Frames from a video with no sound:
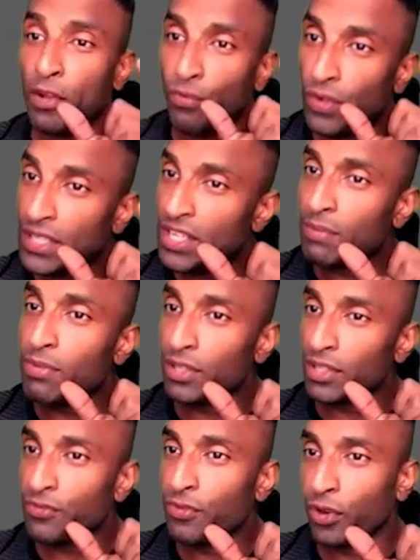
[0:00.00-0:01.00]
Which
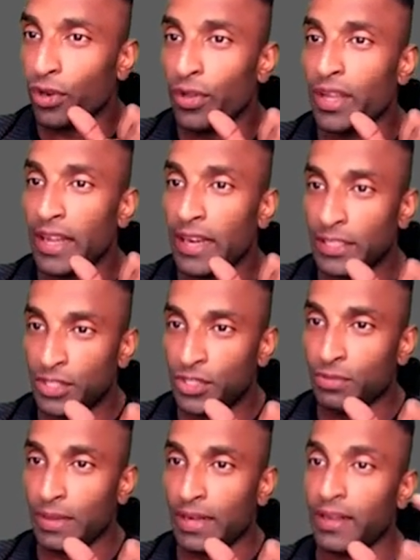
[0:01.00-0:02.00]
among the following
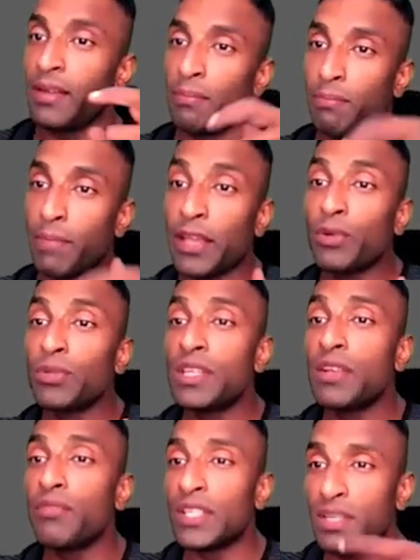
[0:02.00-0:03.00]
instrument, by
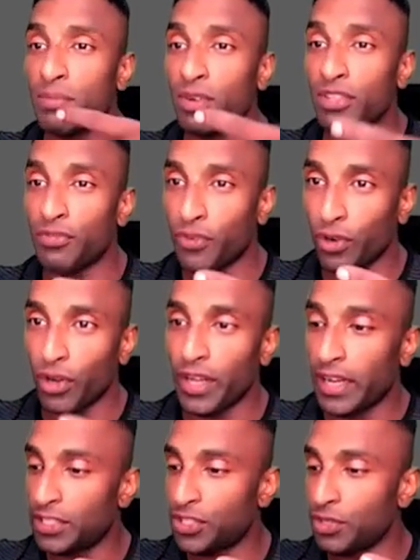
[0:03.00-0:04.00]
using which among the
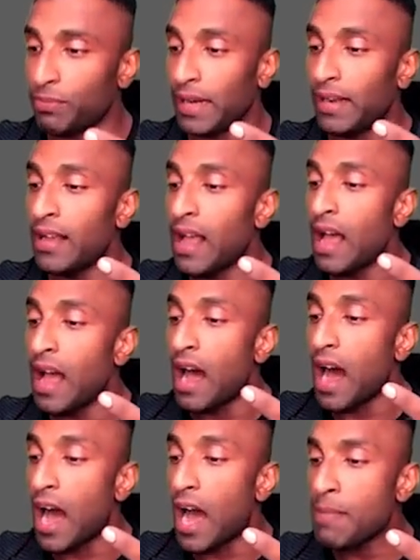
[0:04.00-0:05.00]
following instrument,
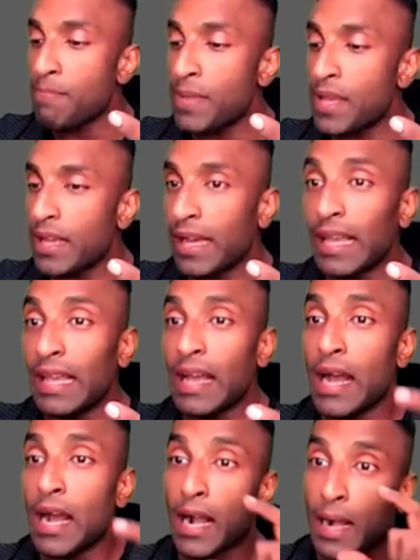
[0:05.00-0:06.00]
RBI
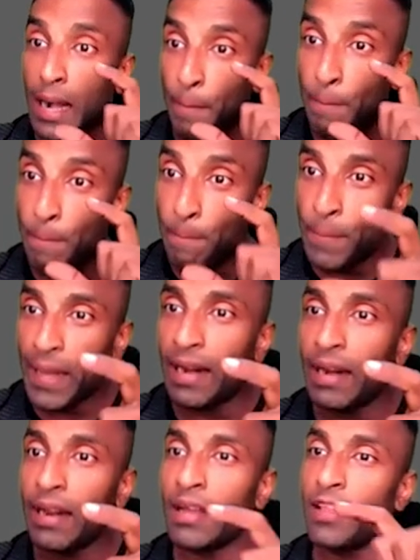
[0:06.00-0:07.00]

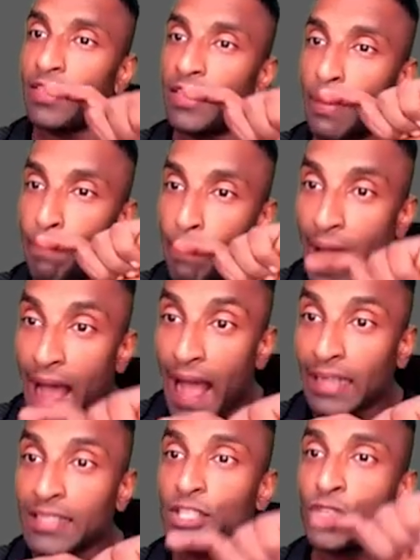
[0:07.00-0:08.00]
compel the
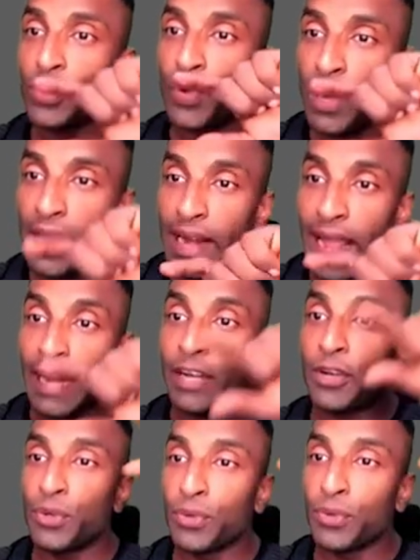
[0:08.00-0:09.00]
banks to
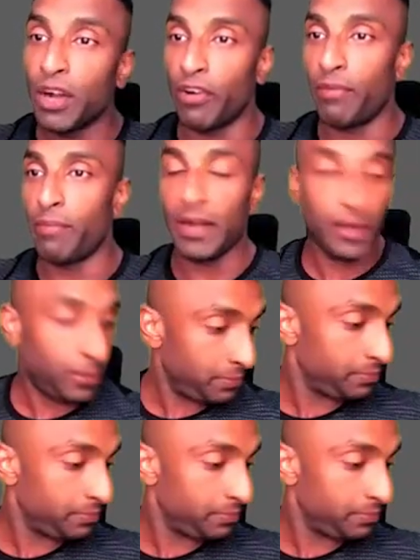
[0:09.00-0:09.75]
lend to government?